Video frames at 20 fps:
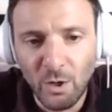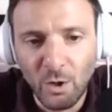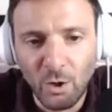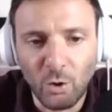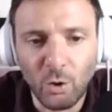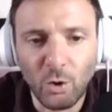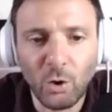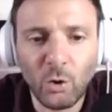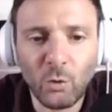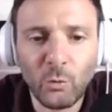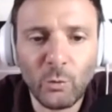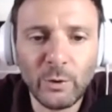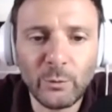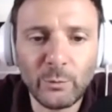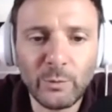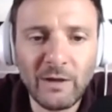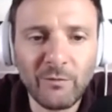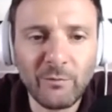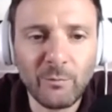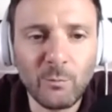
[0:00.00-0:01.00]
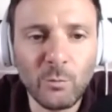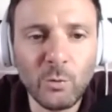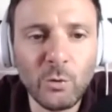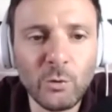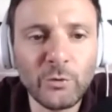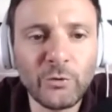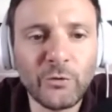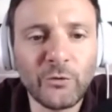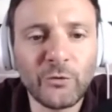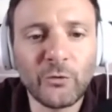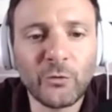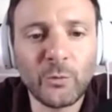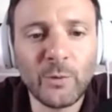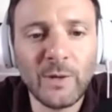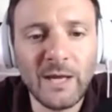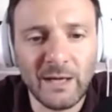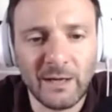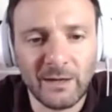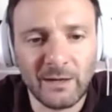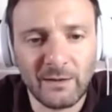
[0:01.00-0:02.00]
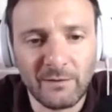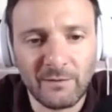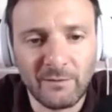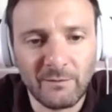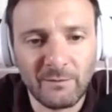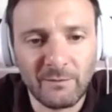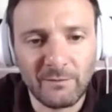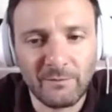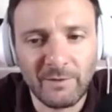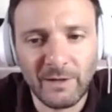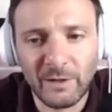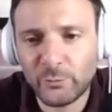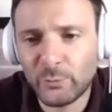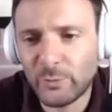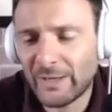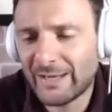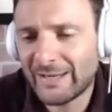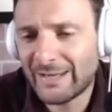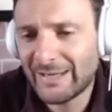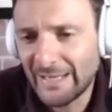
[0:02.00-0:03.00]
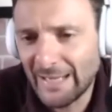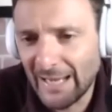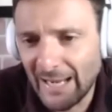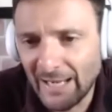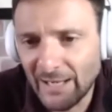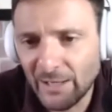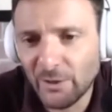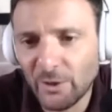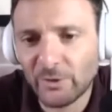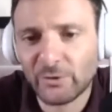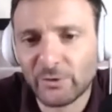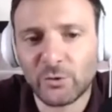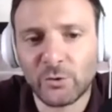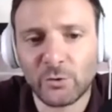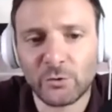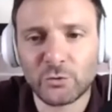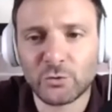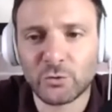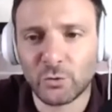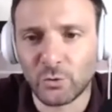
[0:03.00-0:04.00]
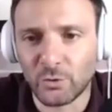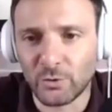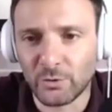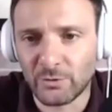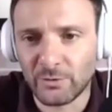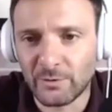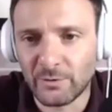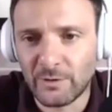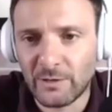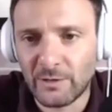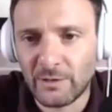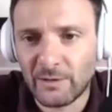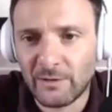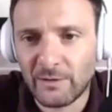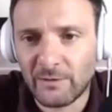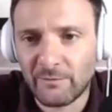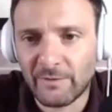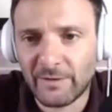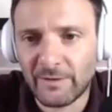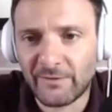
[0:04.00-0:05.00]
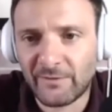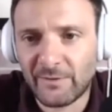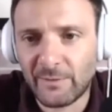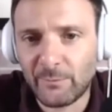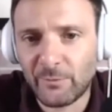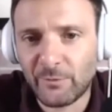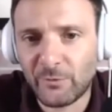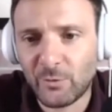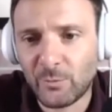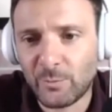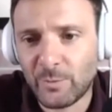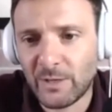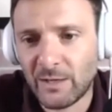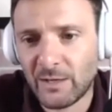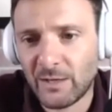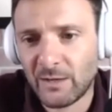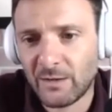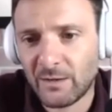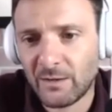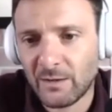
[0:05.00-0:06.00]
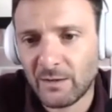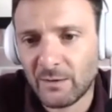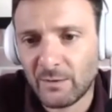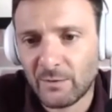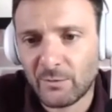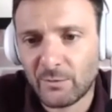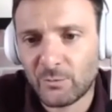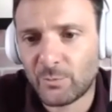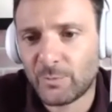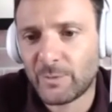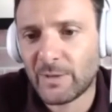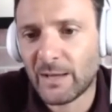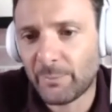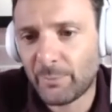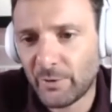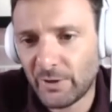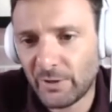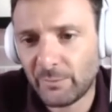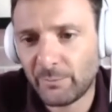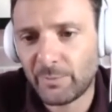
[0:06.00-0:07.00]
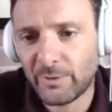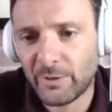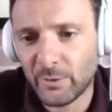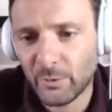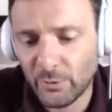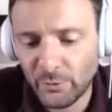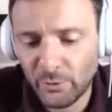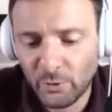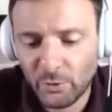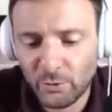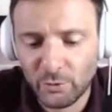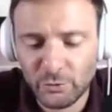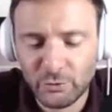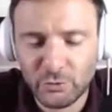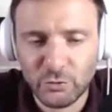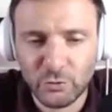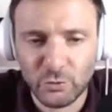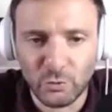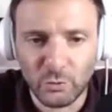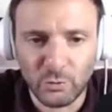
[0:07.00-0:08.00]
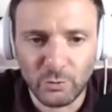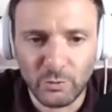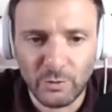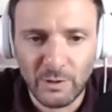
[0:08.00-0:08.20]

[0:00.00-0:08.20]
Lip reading: Or when we have mood swing that we cannot control, that seems to be happening beyond our control.